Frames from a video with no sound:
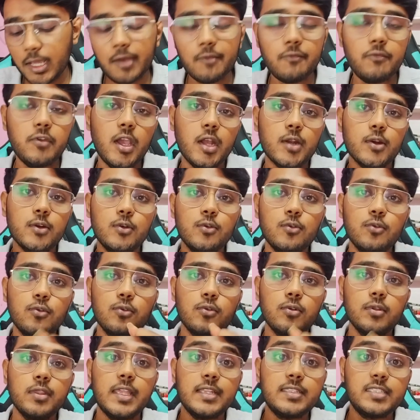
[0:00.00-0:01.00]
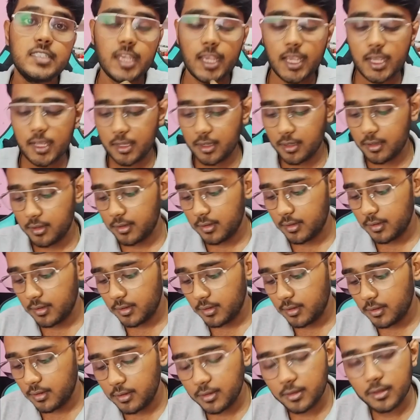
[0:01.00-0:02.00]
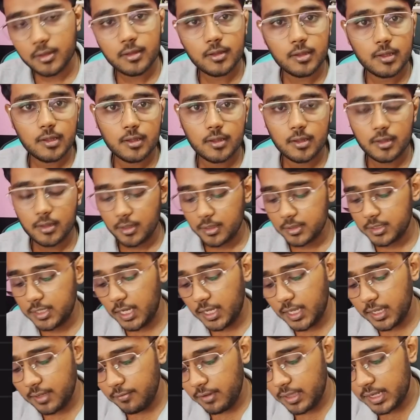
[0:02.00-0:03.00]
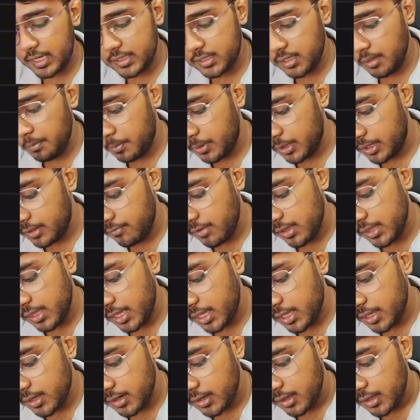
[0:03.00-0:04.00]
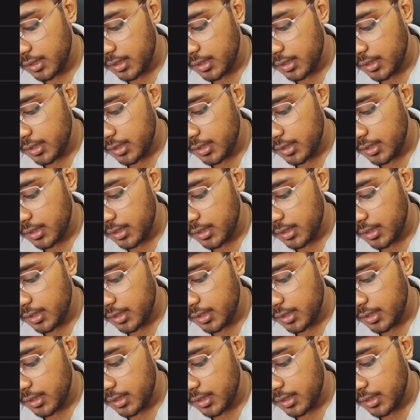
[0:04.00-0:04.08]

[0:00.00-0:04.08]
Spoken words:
have to do the check. Check very simple, whether